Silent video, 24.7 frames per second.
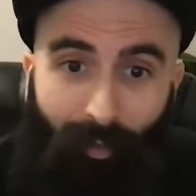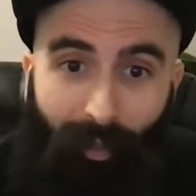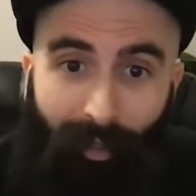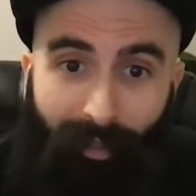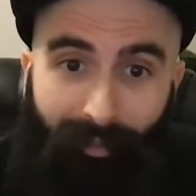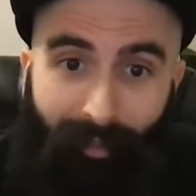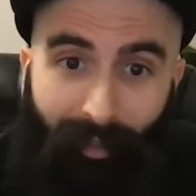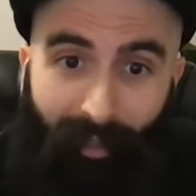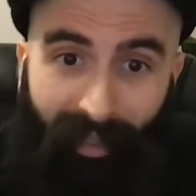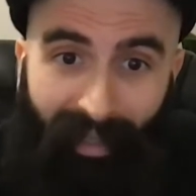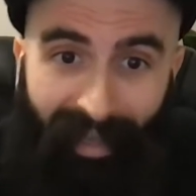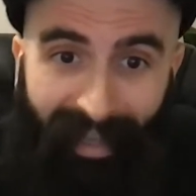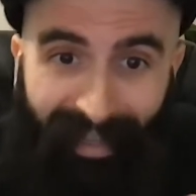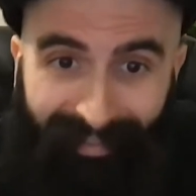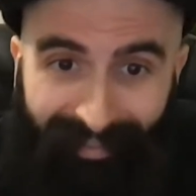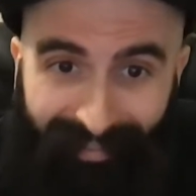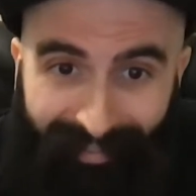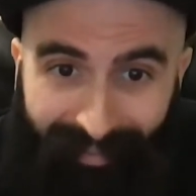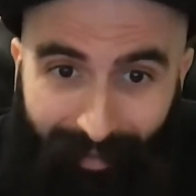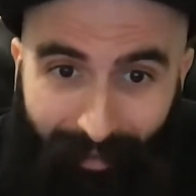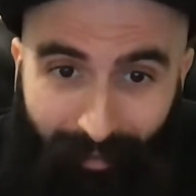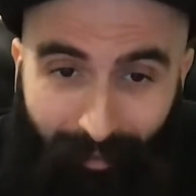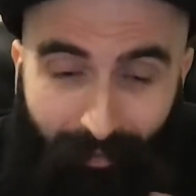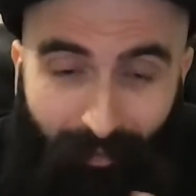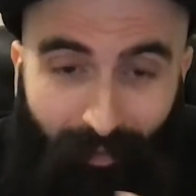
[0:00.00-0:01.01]
Okay, the
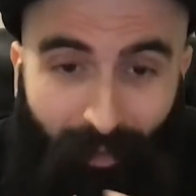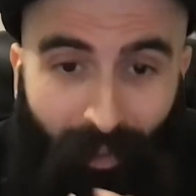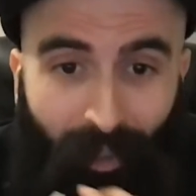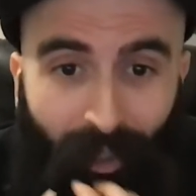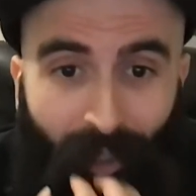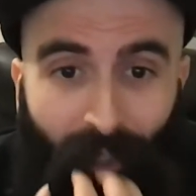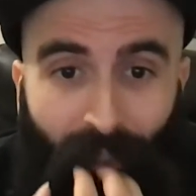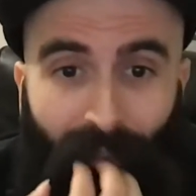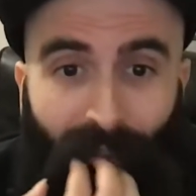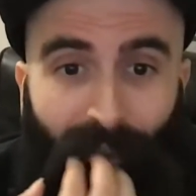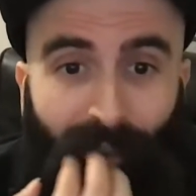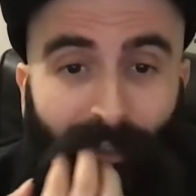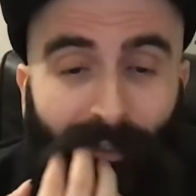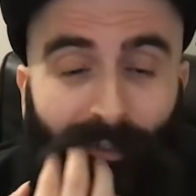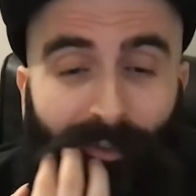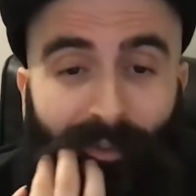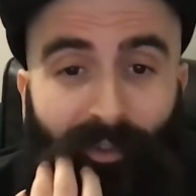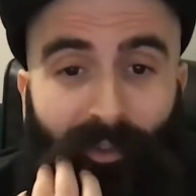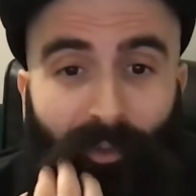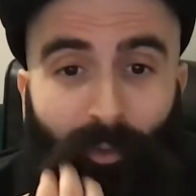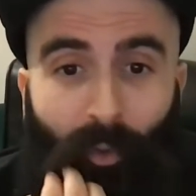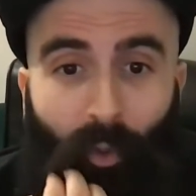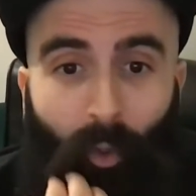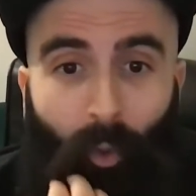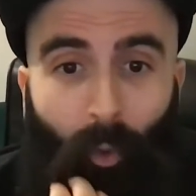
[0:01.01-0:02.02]
classics
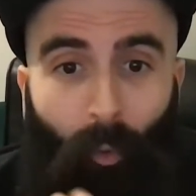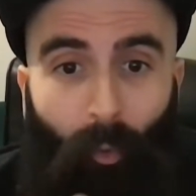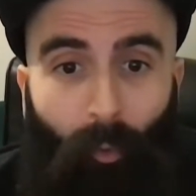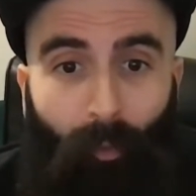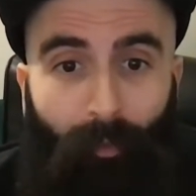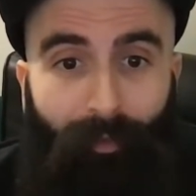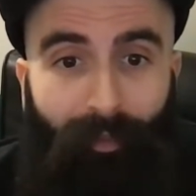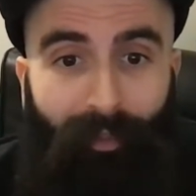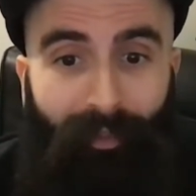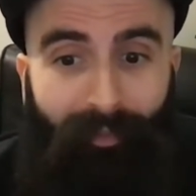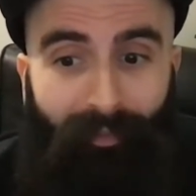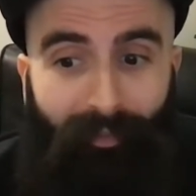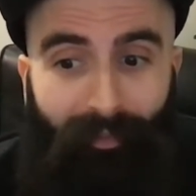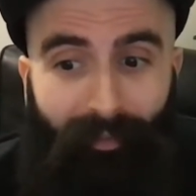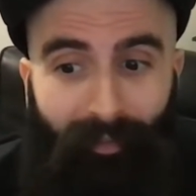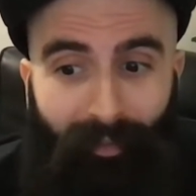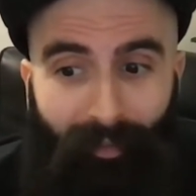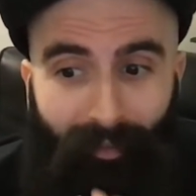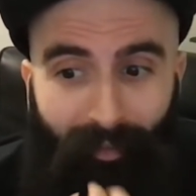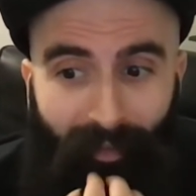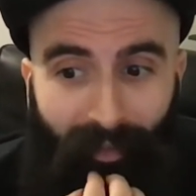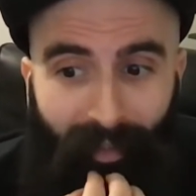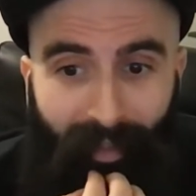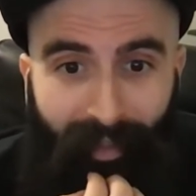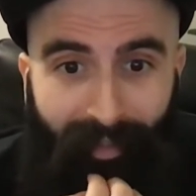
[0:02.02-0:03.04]
used to call this
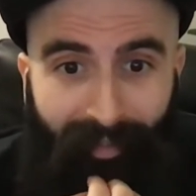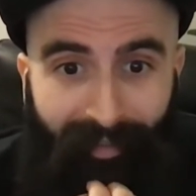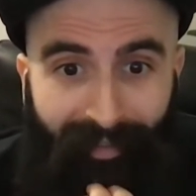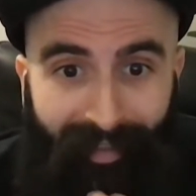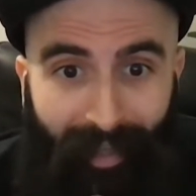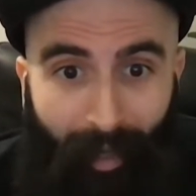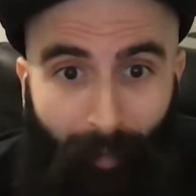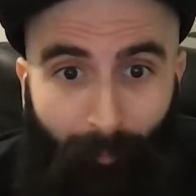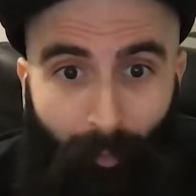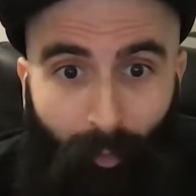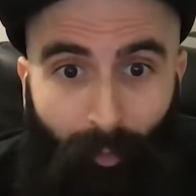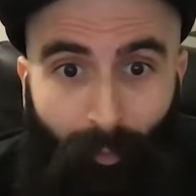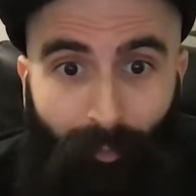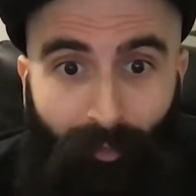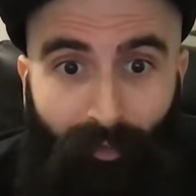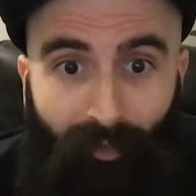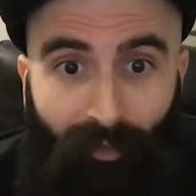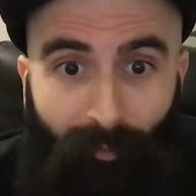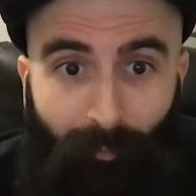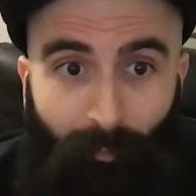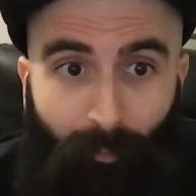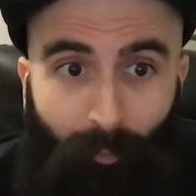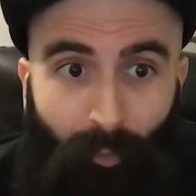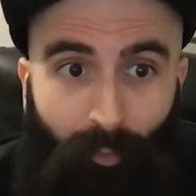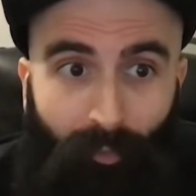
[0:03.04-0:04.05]
the diabolus
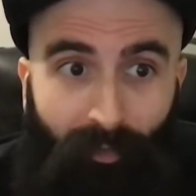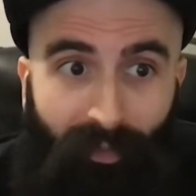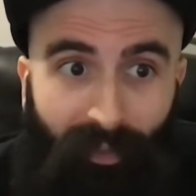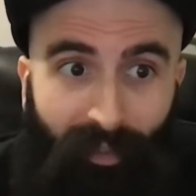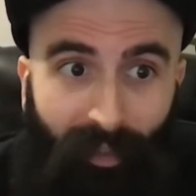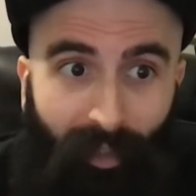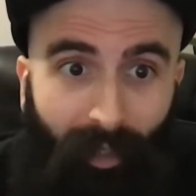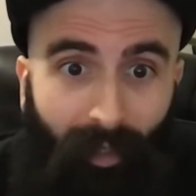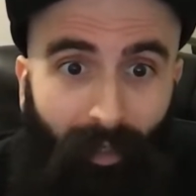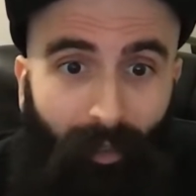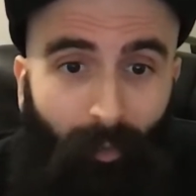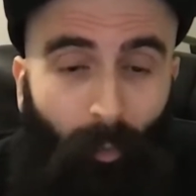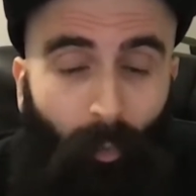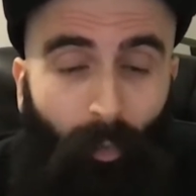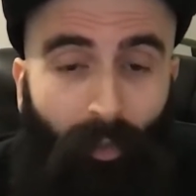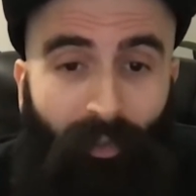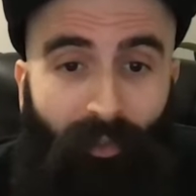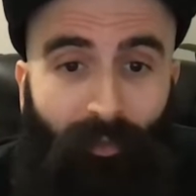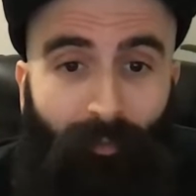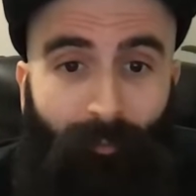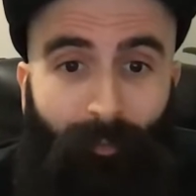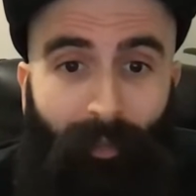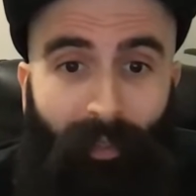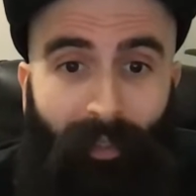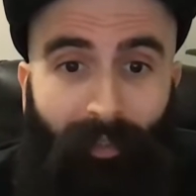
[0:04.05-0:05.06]
in musica,
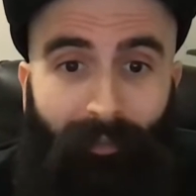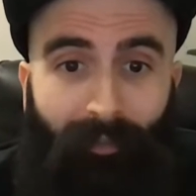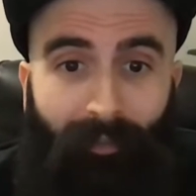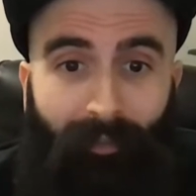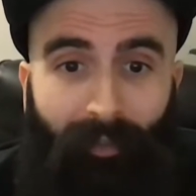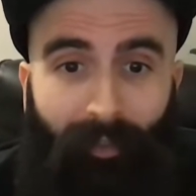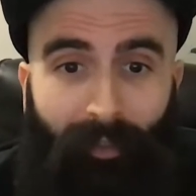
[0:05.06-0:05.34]
which means